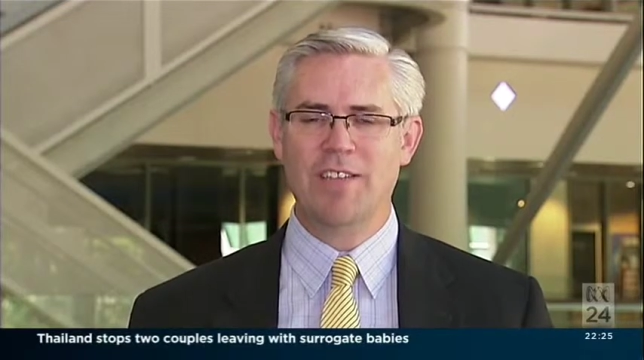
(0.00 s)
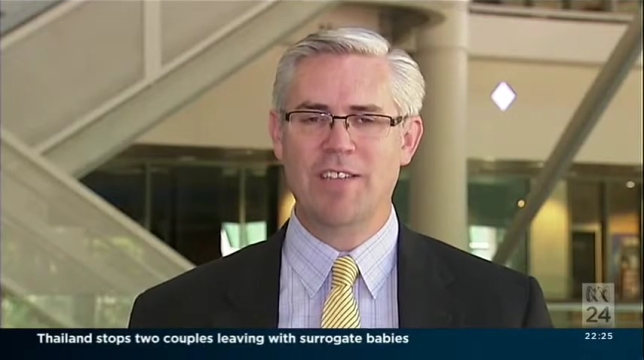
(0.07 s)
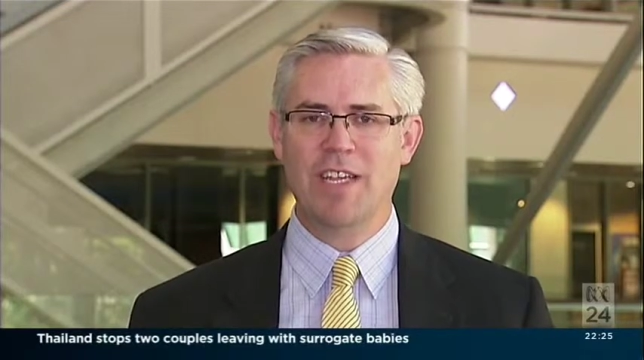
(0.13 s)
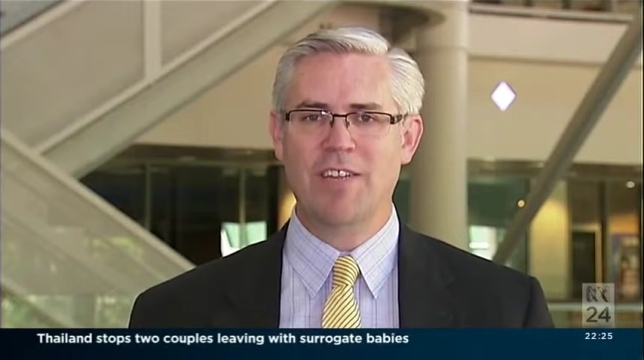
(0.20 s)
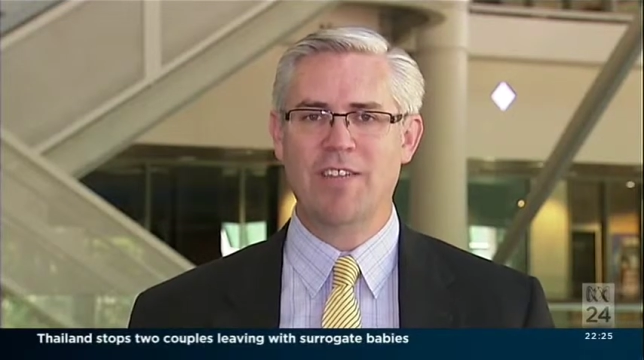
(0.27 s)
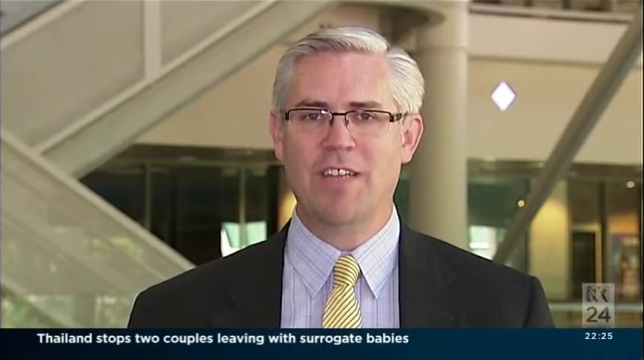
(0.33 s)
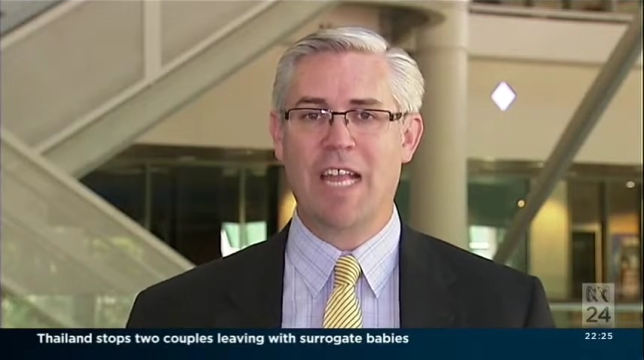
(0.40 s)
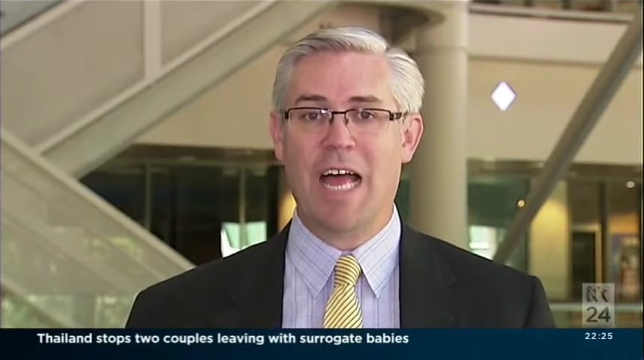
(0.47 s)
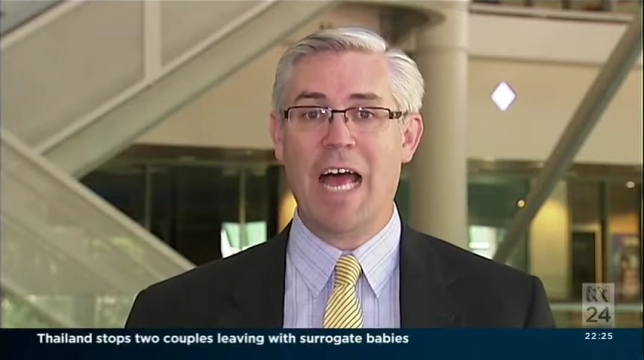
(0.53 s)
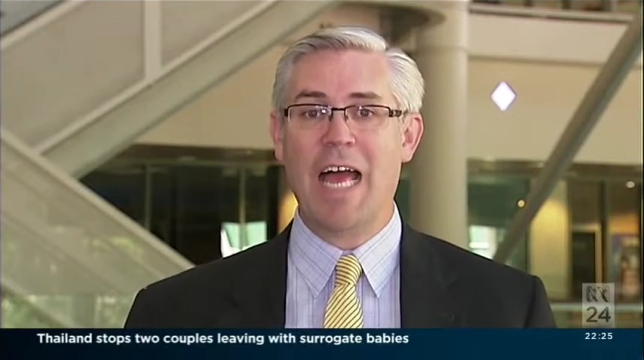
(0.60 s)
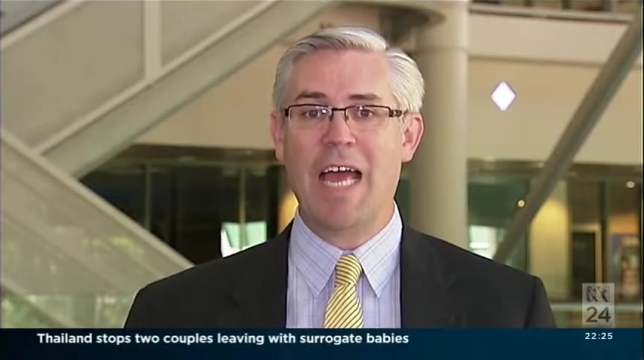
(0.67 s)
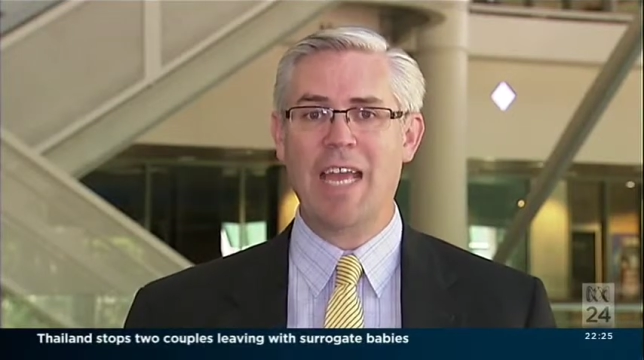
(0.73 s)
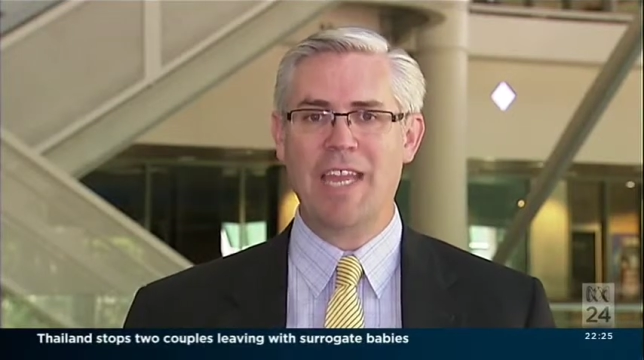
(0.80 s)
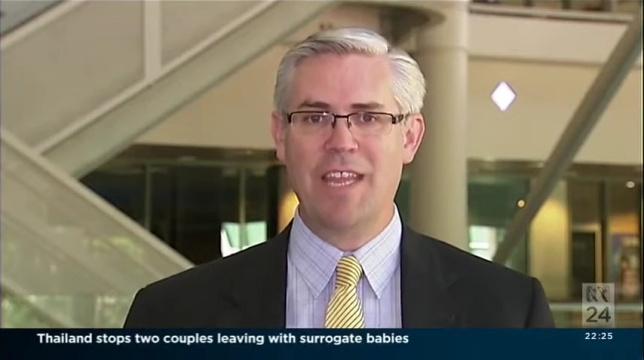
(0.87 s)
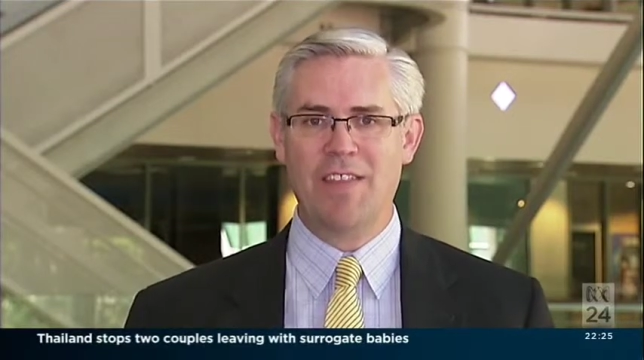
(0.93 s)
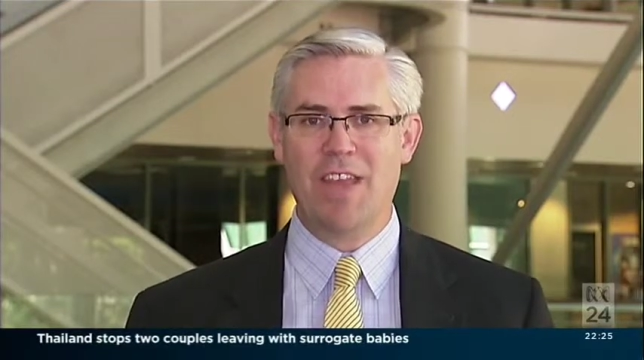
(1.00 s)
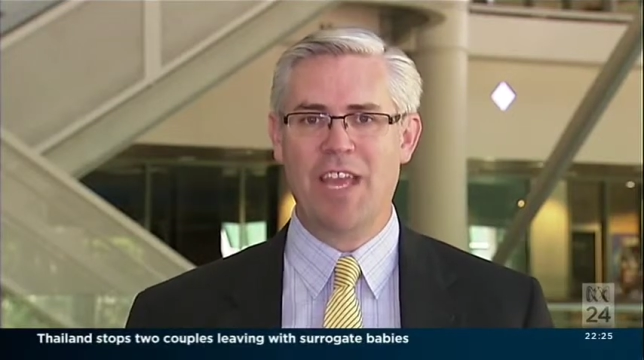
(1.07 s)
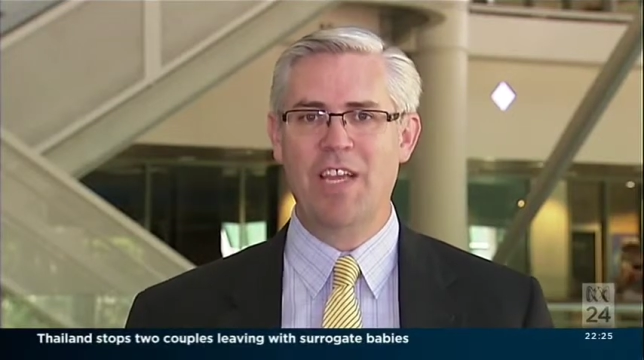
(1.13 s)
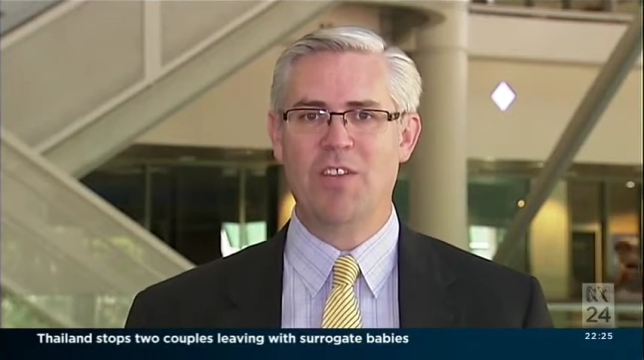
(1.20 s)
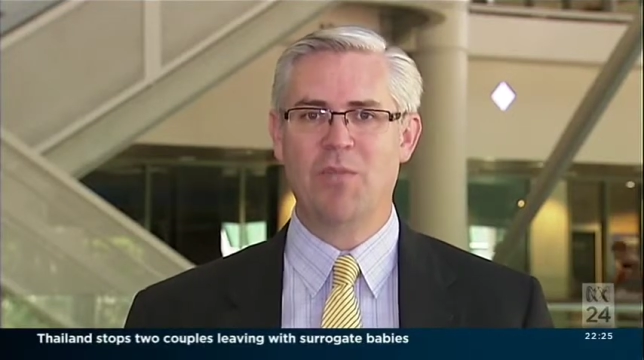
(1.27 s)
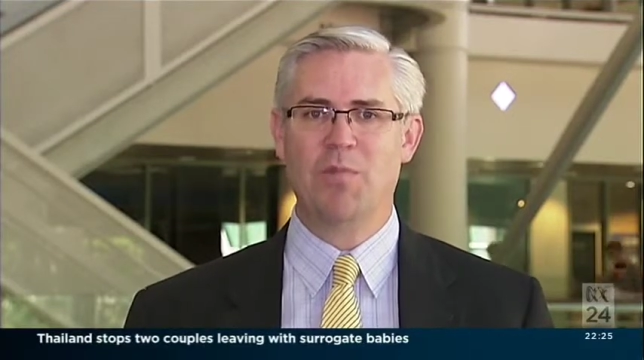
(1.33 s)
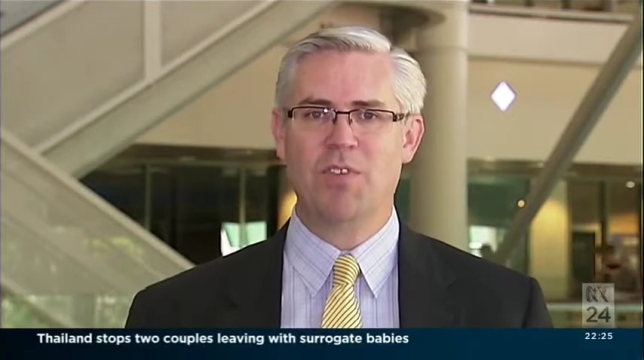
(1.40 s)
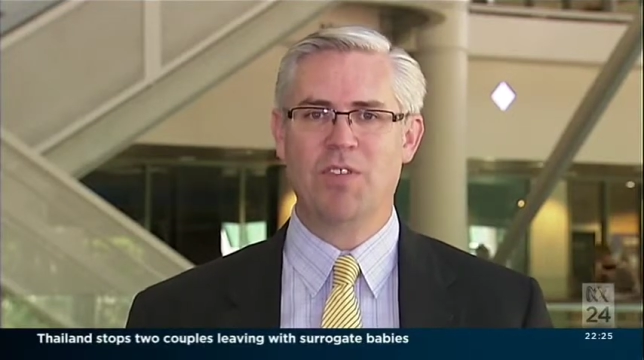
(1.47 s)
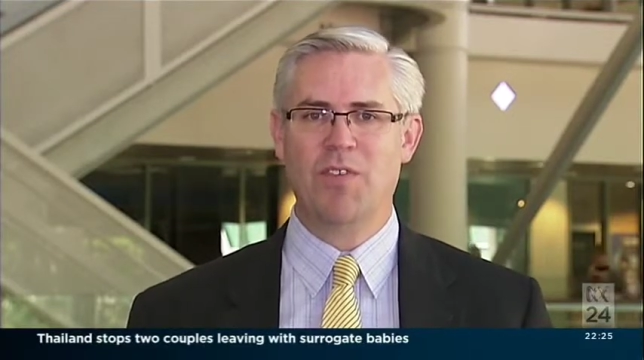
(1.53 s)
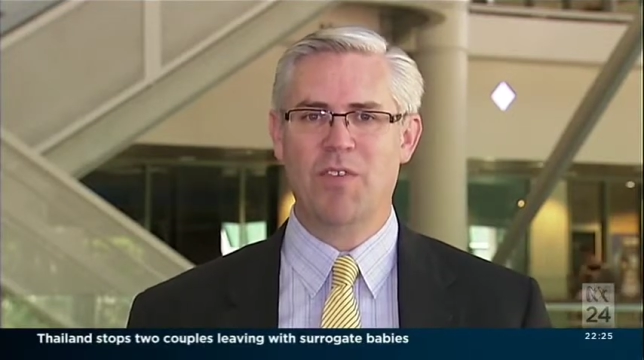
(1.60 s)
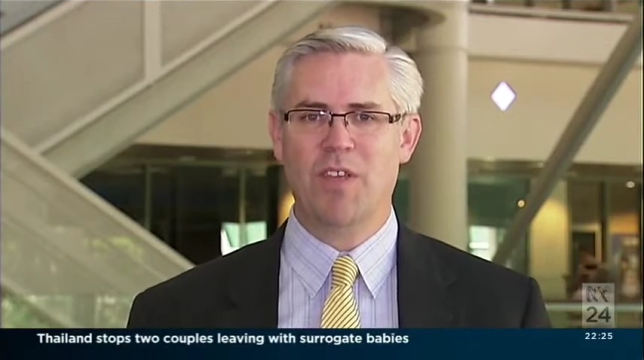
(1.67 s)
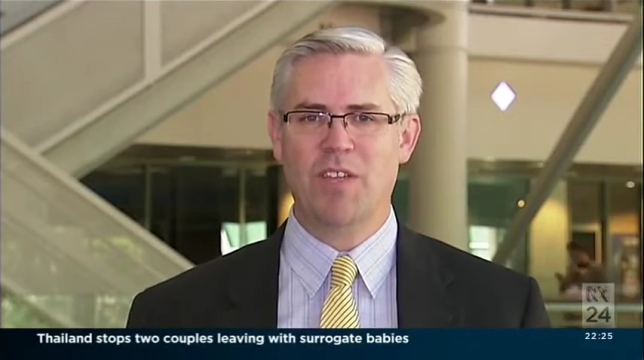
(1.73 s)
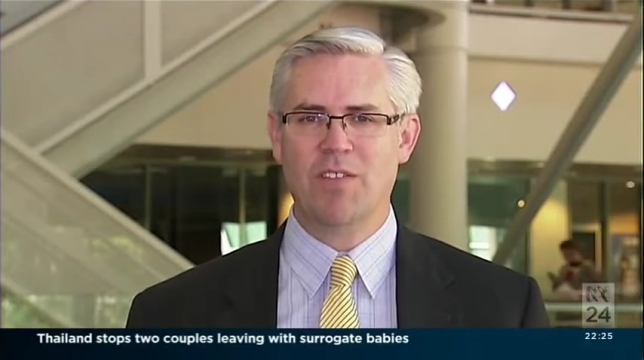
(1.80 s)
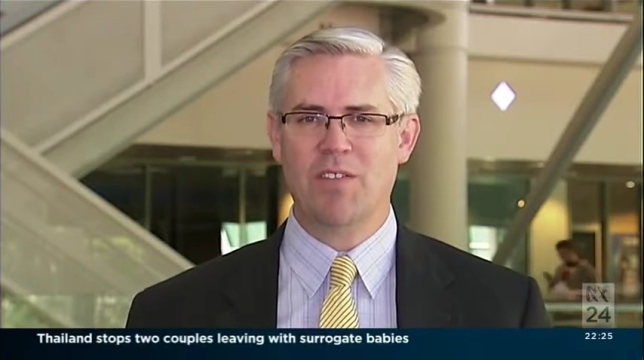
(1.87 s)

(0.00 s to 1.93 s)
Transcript: States lie in the Asia-Pacific.